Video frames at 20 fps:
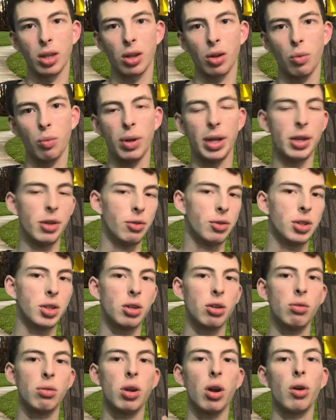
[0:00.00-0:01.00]
we used
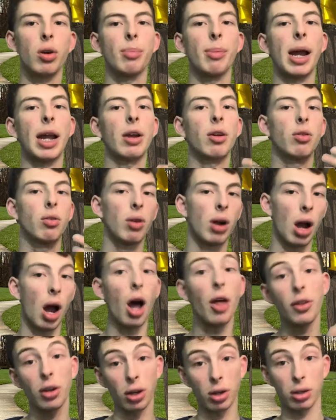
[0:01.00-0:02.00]
to go to my
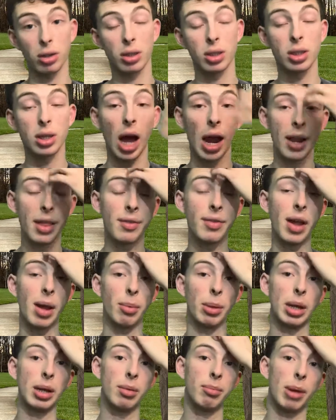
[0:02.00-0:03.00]
other side of the
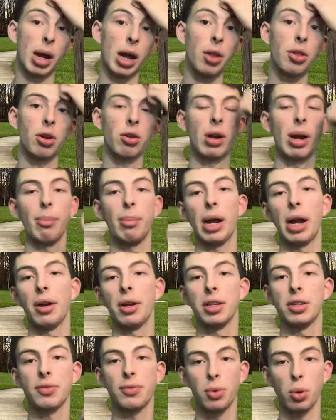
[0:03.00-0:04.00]
family, my other
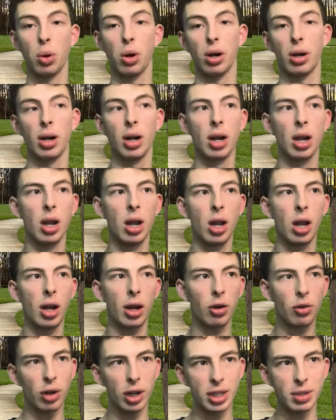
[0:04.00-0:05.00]
grandparents, for
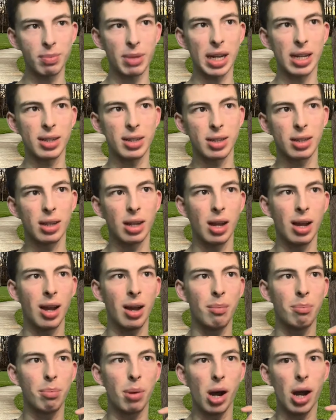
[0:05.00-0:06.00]
Christmas,
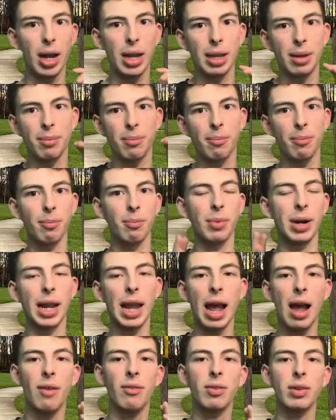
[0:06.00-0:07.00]
but we
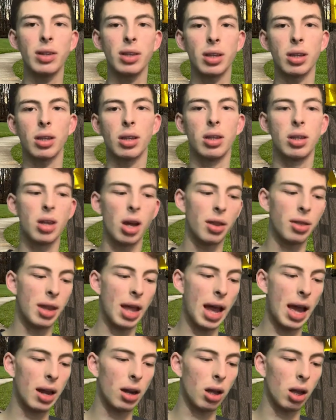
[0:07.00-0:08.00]
haven't done
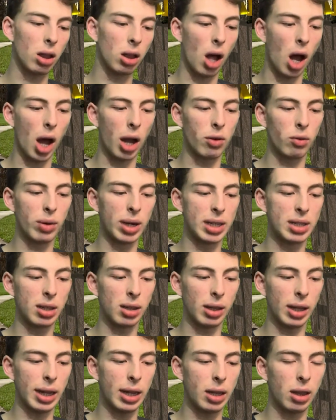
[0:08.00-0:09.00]
that a lot
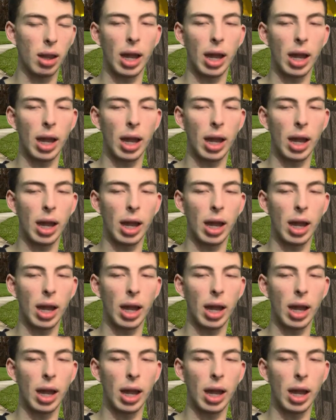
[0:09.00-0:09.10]
recently,